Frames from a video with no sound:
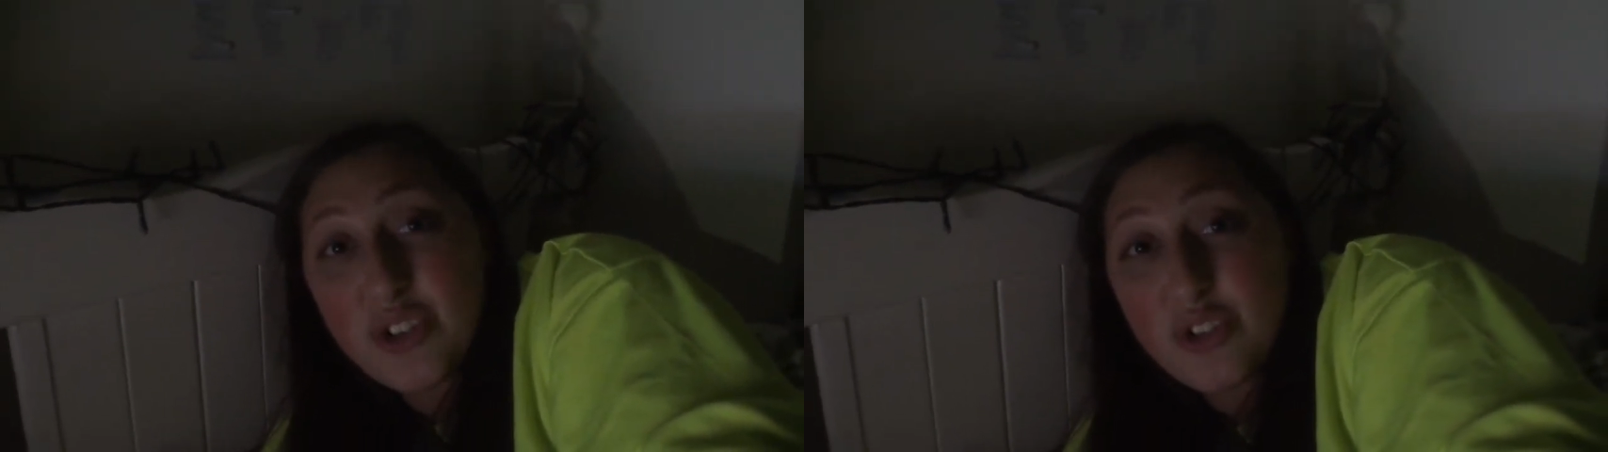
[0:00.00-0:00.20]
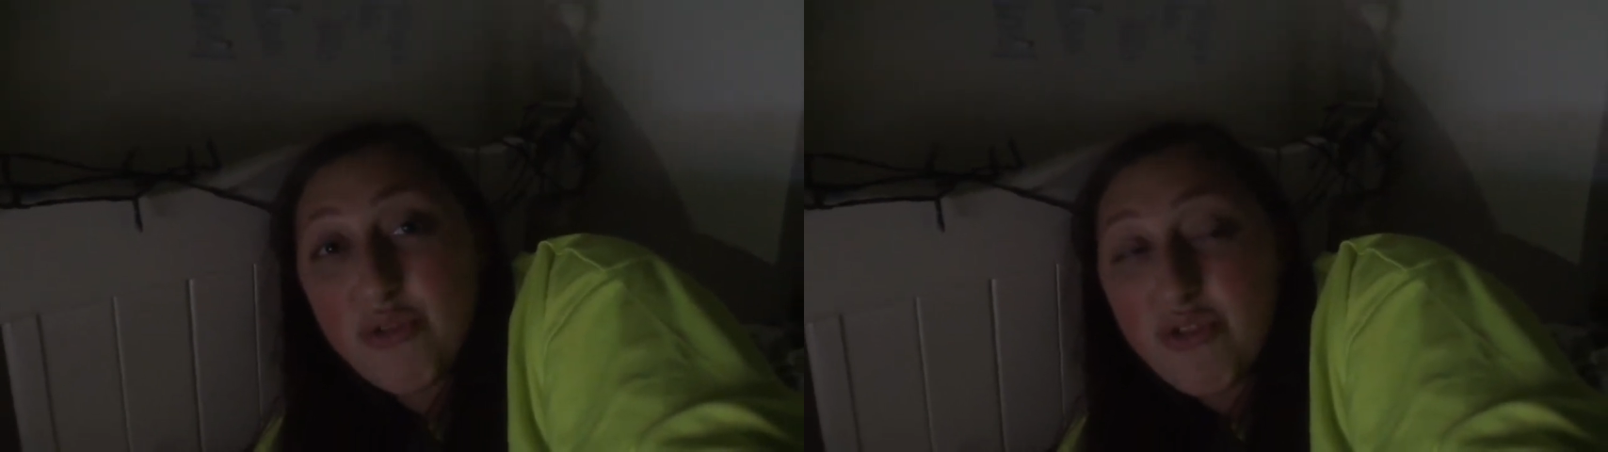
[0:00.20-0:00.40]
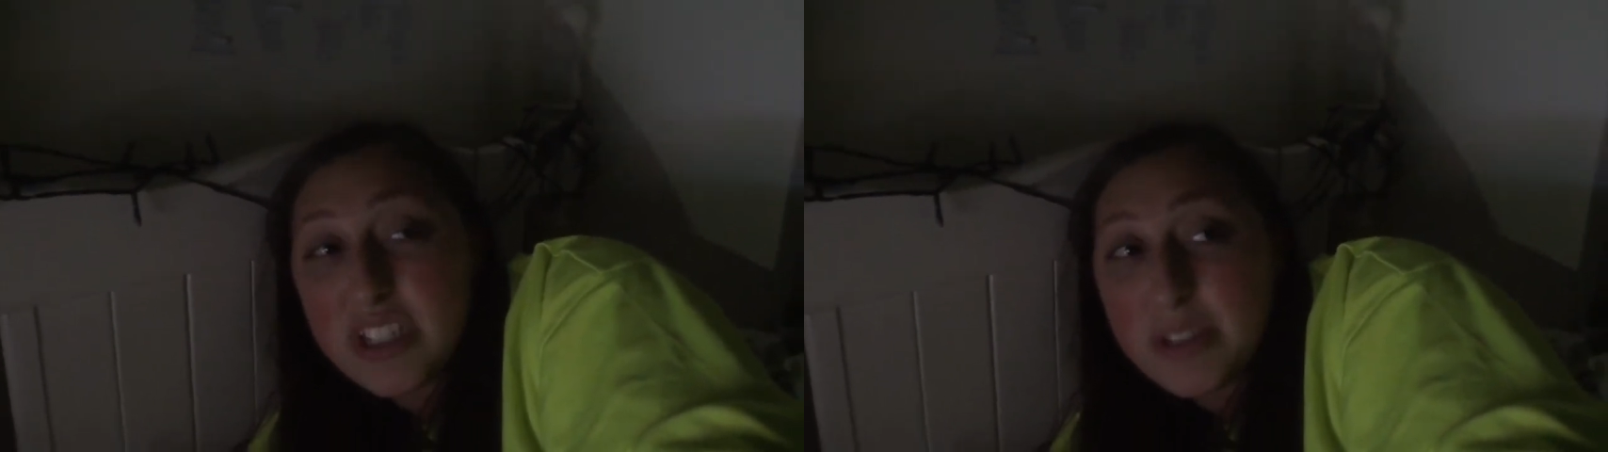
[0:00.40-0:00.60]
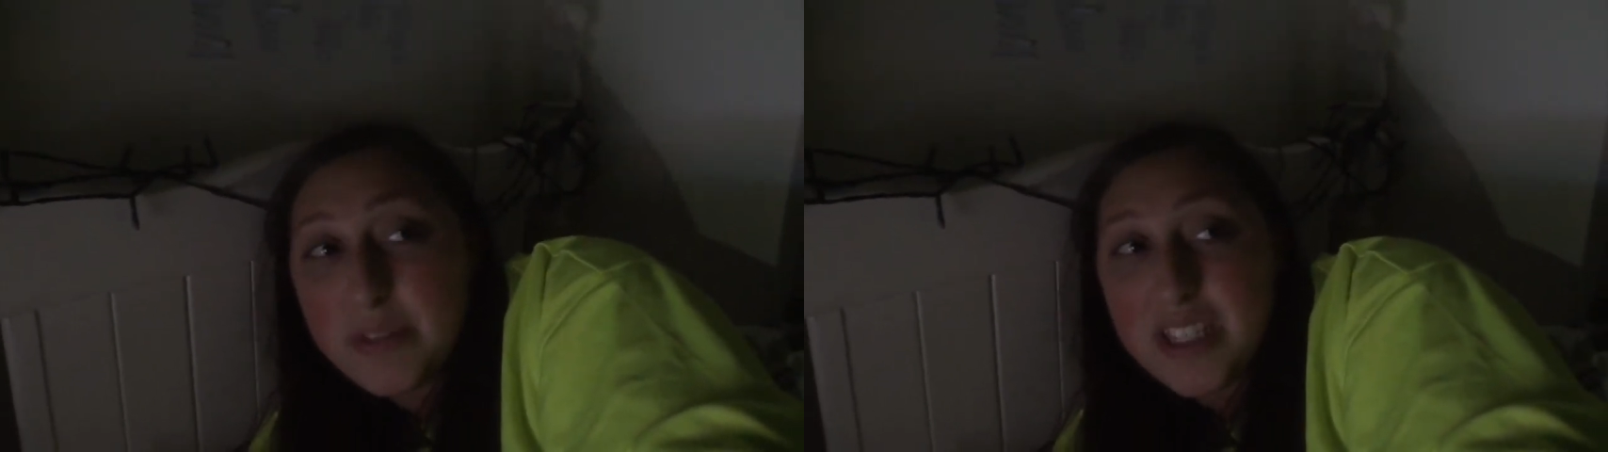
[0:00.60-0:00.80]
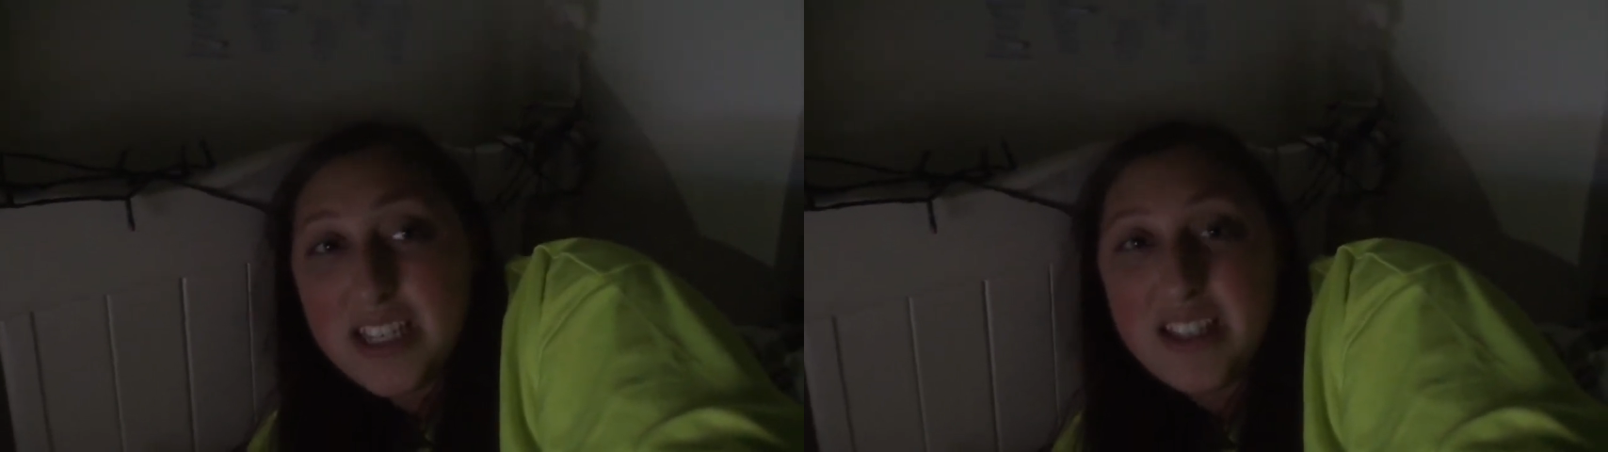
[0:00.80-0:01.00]

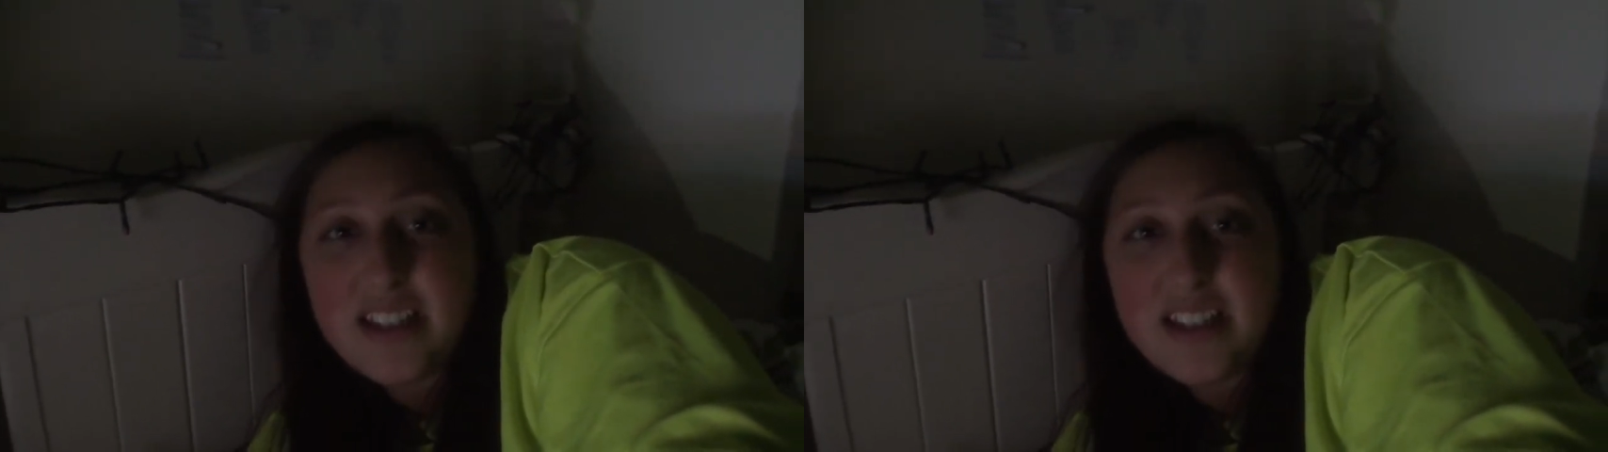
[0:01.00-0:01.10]
Christmassy